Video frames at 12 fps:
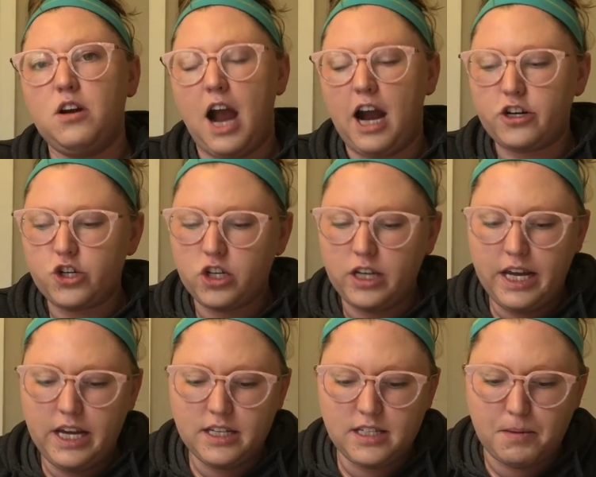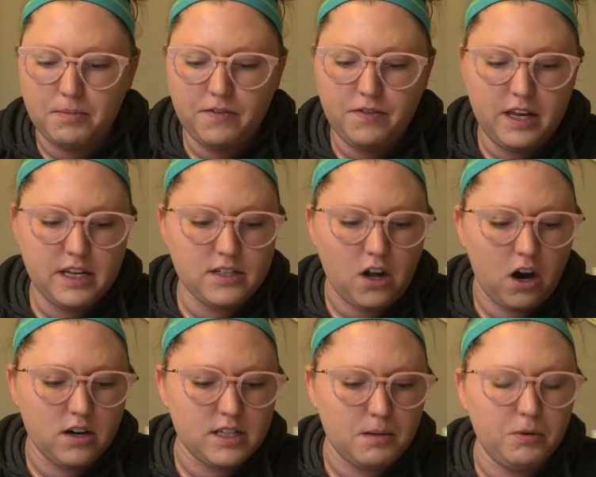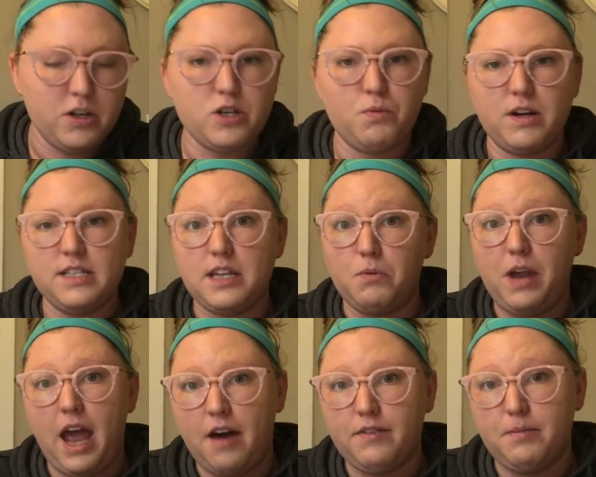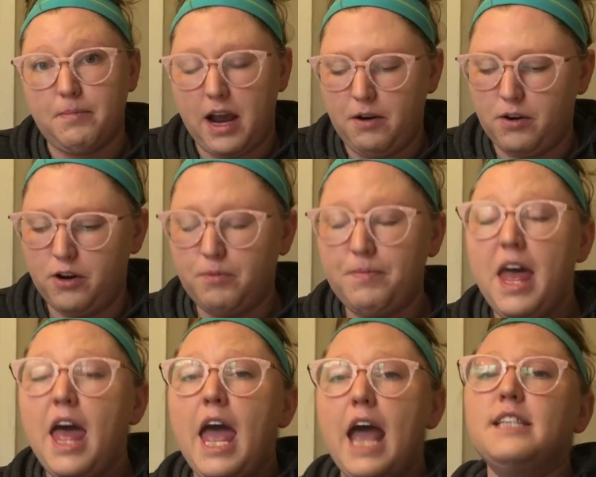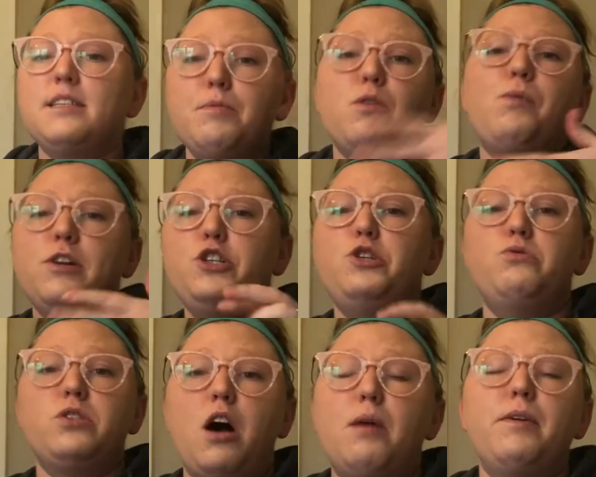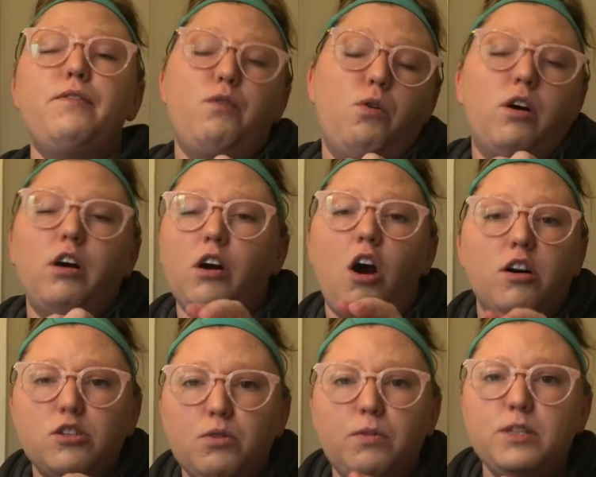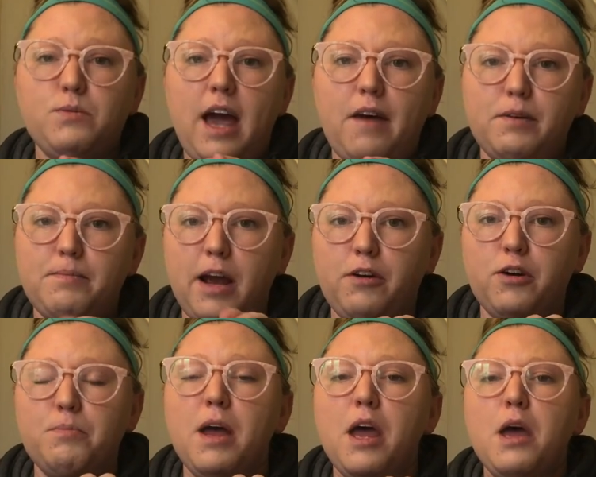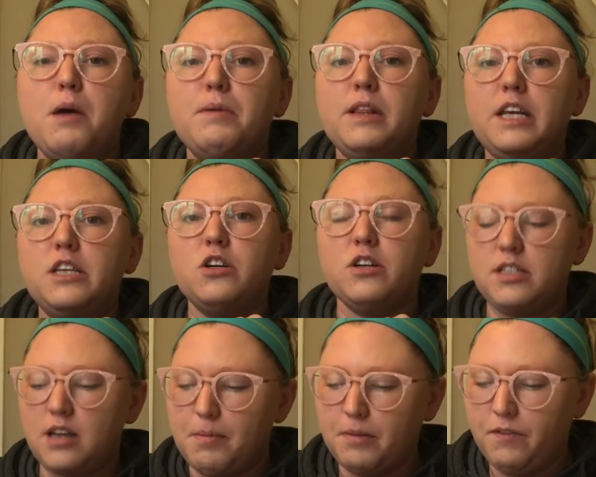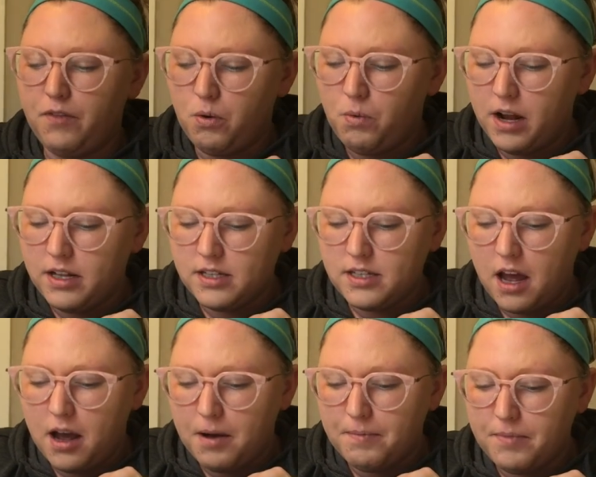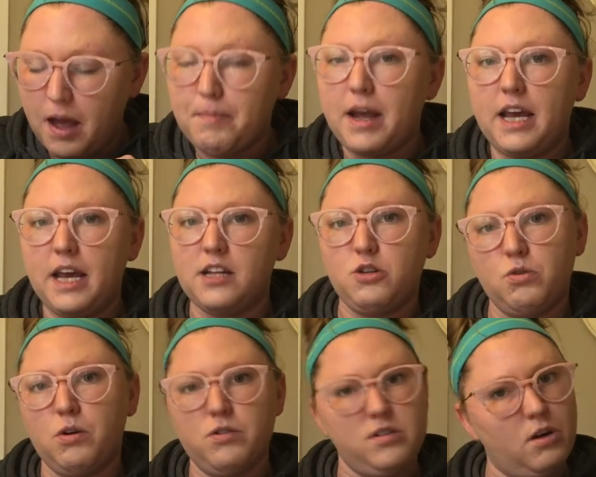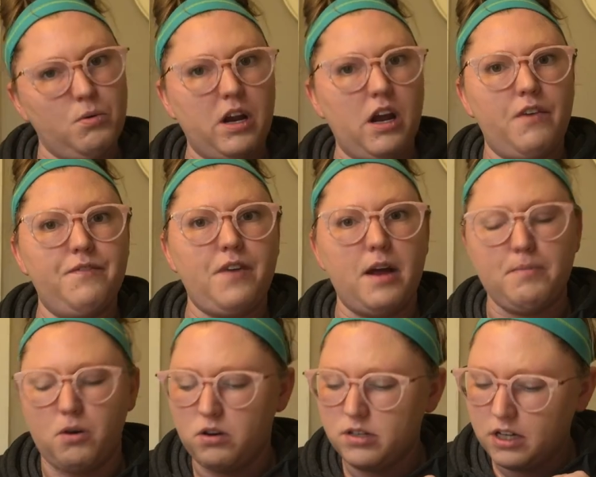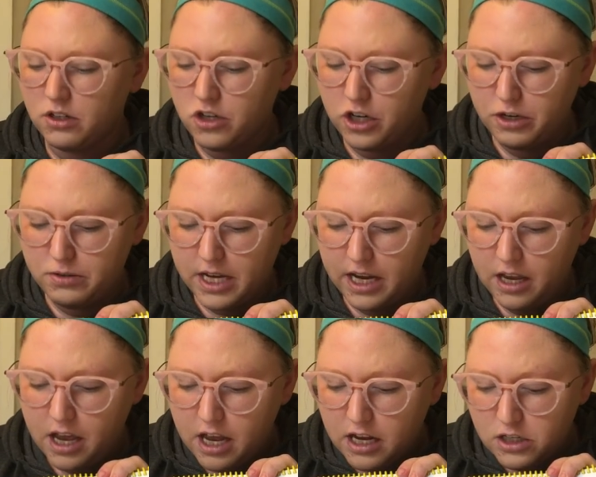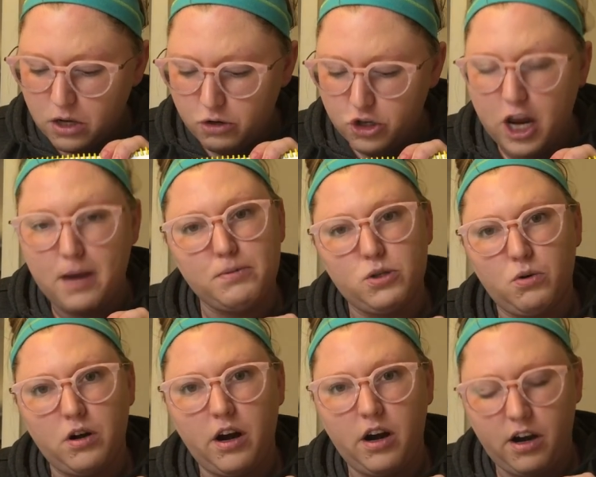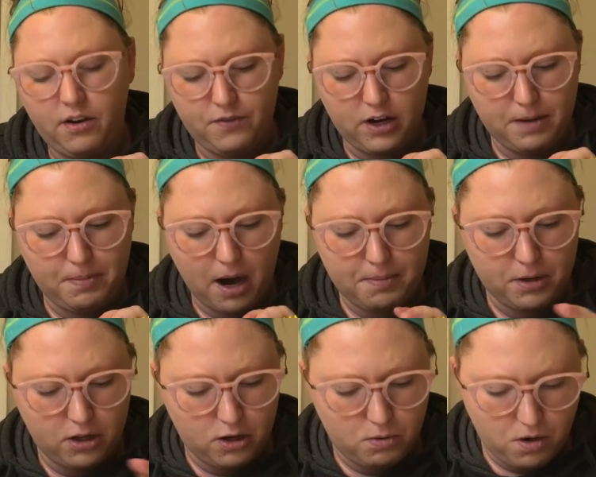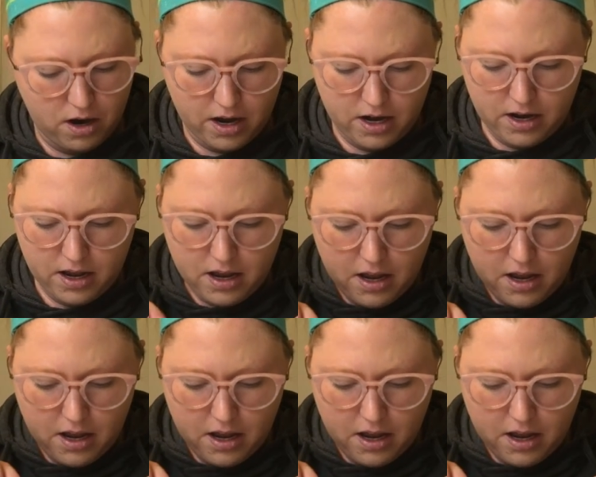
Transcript: are actually, some of these are similar to ones that we have in my room. And some of the ones you saw before are also ones we have in my room. But these are some of the ones that my kids who are still working on fine motor skills are using. So shape sorter, very popular one.